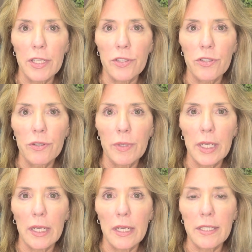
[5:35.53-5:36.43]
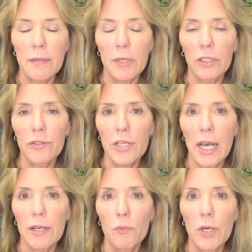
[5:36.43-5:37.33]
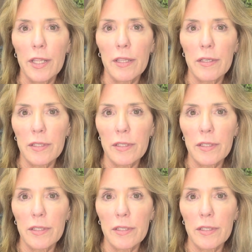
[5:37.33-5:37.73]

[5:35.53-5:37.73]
that's doing a semaglutide with